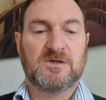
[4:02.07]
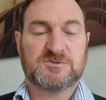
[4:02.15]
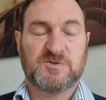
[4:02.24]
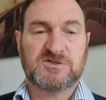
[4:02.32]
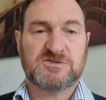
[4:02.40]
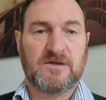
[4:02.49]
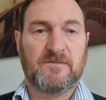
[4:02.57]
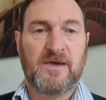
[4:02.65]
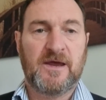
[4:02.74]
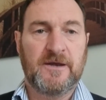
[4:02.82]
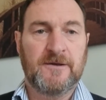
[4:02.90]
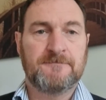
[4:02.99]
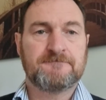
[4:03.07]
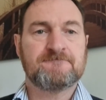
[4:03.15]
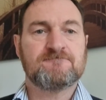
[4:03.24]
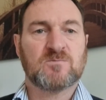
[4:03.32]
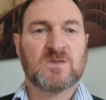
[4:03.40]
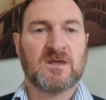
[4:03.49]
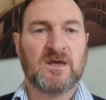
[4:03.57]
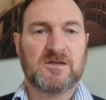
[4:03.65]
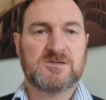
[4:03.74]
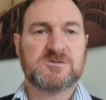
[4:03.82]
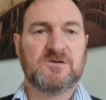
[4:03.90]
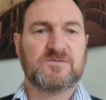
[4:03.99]
especially men,
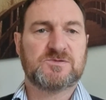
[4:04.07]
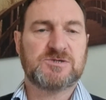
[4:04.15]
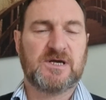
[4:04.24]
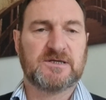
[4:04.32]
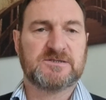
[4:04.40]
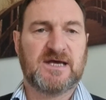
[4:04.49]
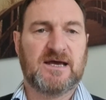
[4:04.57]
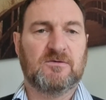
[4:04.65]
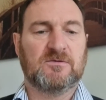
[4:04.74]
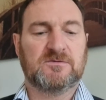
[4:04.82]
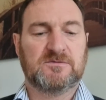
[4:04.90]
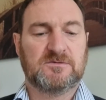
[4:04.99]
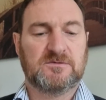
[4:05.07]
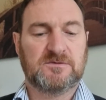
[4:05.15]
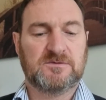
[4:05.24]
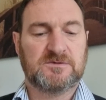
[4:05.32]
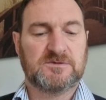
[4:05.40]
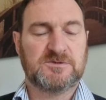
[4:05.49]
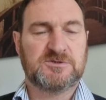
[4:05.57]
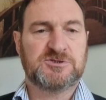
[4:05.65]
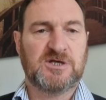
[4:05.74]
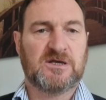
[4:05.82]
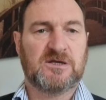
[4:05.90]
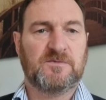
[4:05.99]
get yourself checked out,
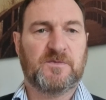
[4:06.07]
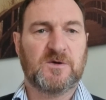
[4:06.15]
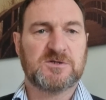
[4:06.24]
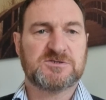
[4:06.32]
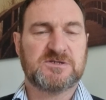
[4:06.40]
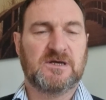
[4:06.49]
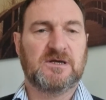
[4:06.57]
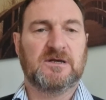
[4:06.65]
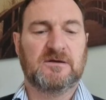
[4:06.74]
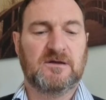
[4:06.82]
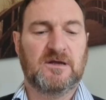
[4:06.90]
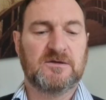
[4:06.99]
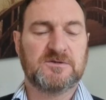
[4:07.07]
check your prostate,